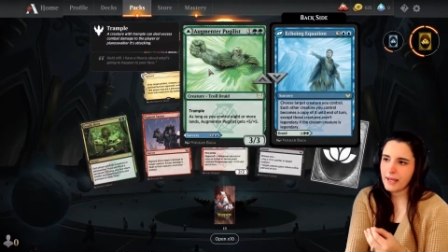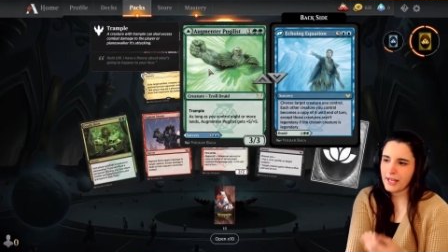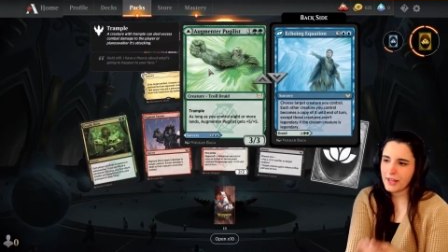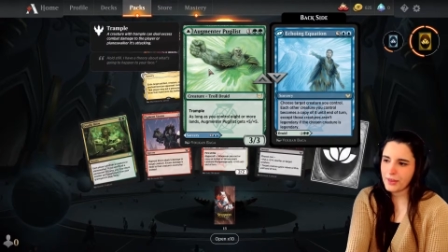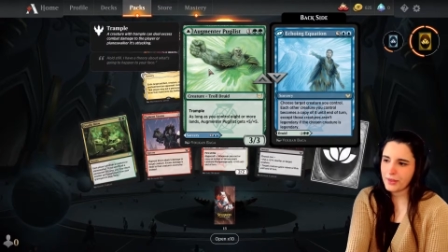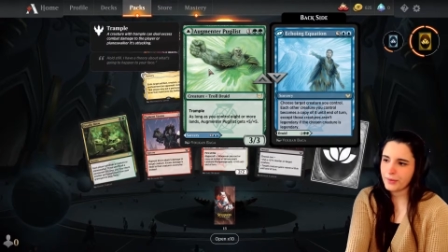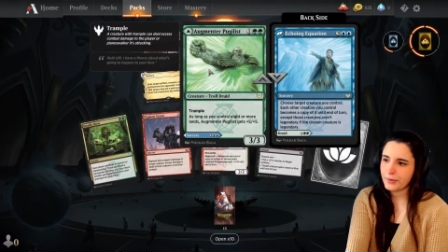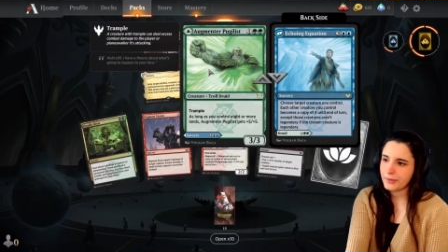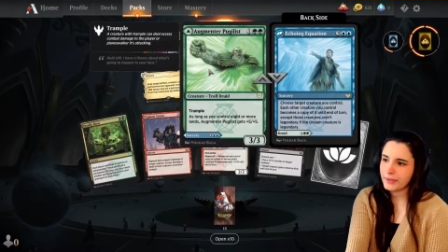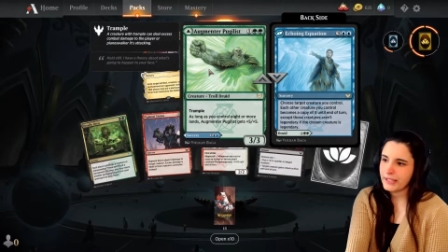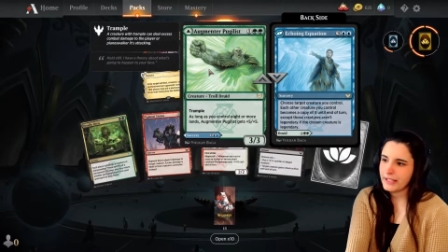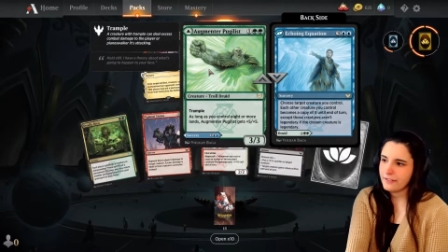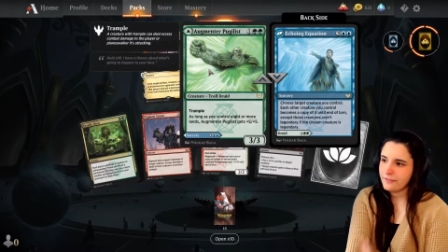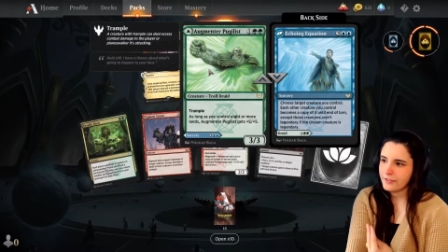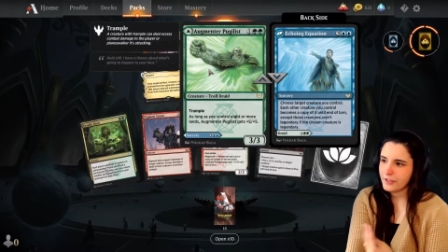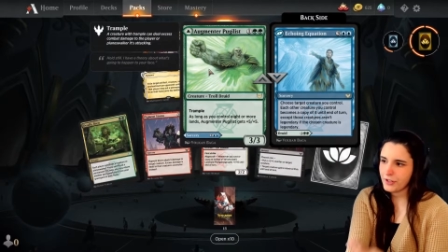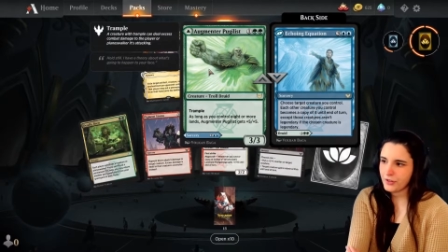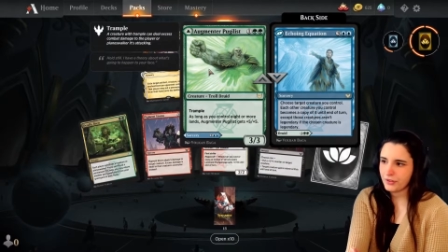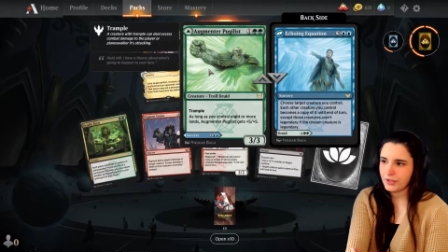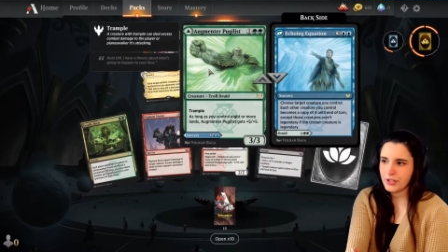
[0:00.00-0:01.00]
3 for
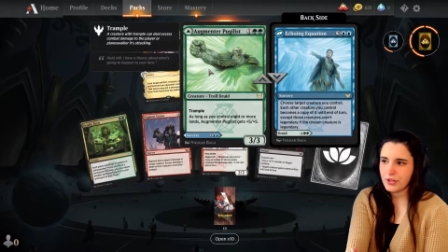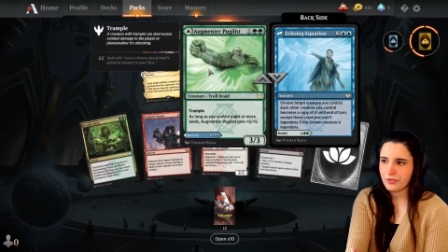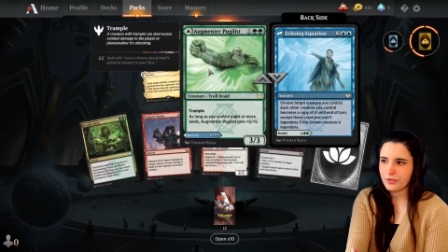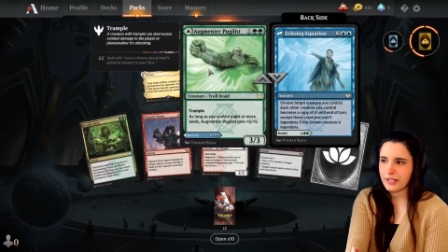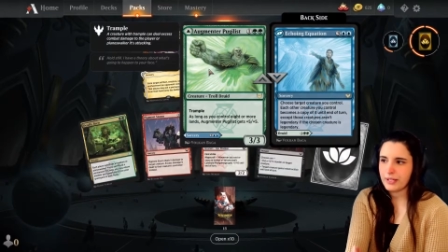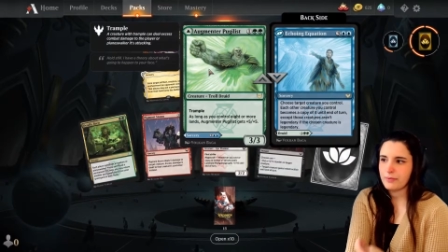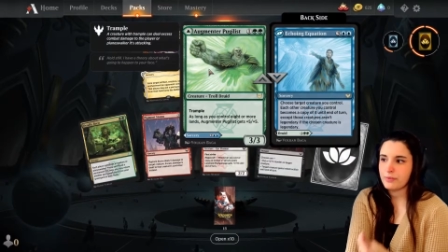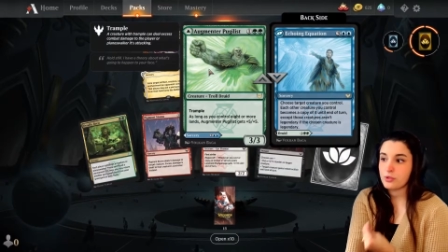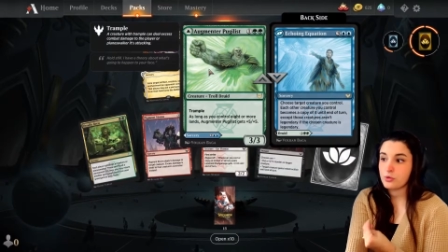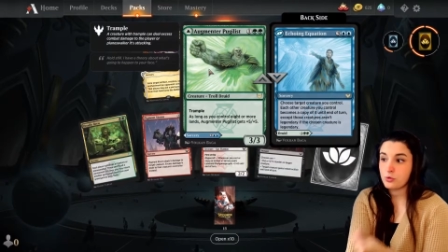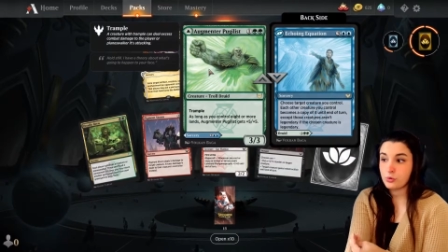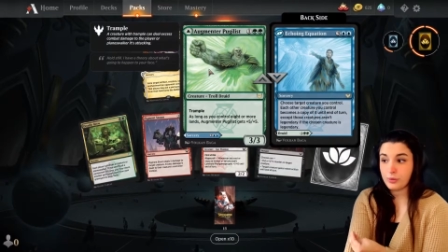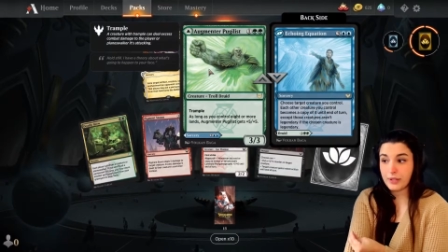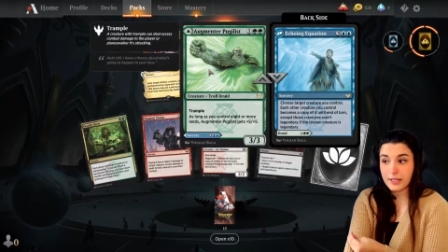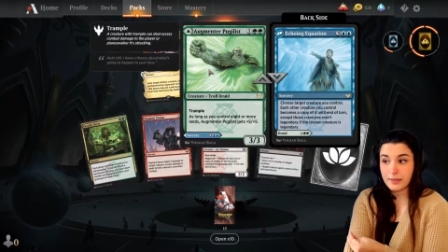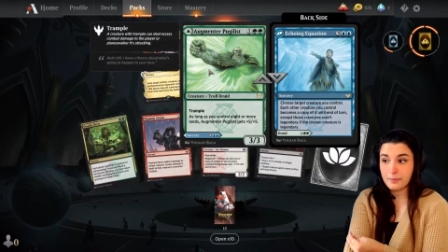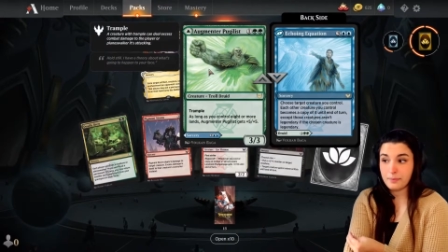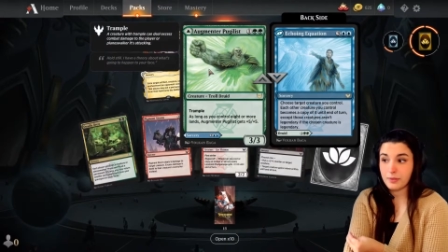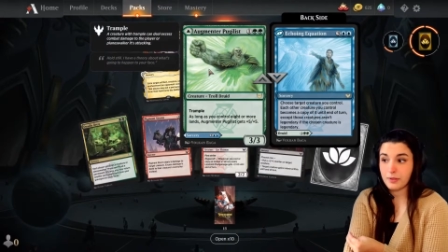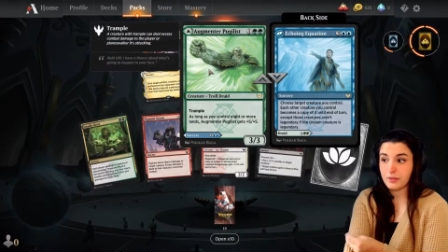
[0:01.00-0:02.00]
a 3/3 with
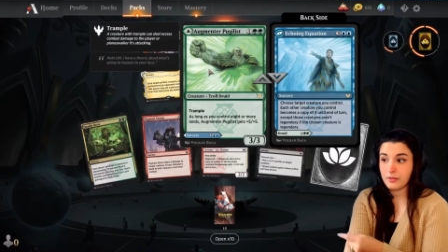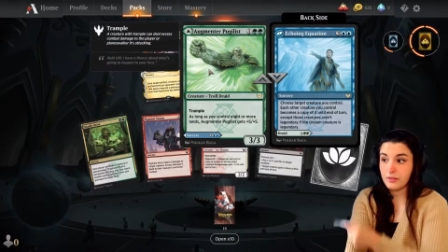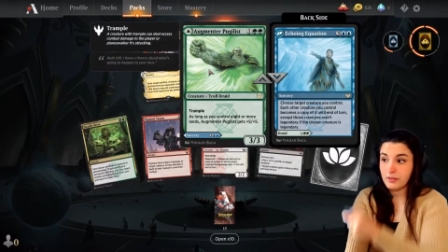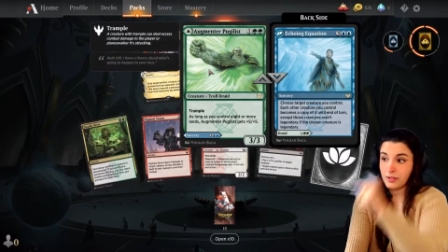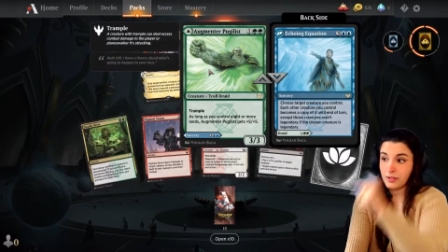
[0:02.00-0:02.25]
trample.